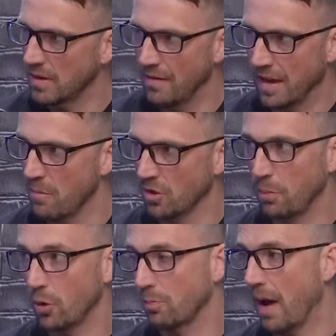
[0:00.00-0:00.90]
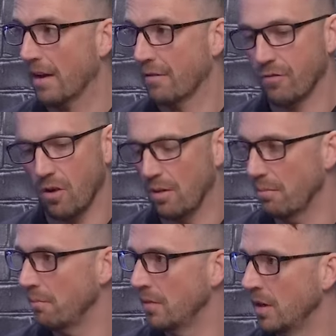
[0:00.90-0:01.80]
ever get much pushback
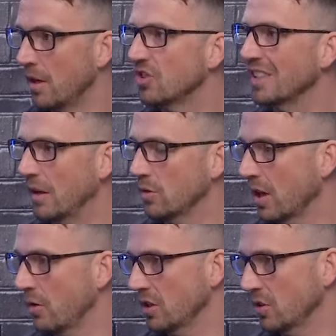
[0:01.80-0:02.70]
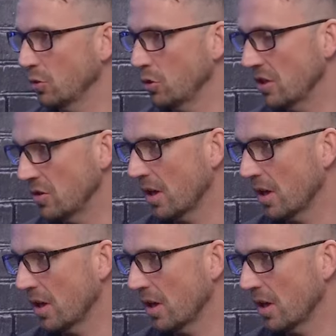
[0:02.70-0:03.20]
from skills coaches or jiu-jitsu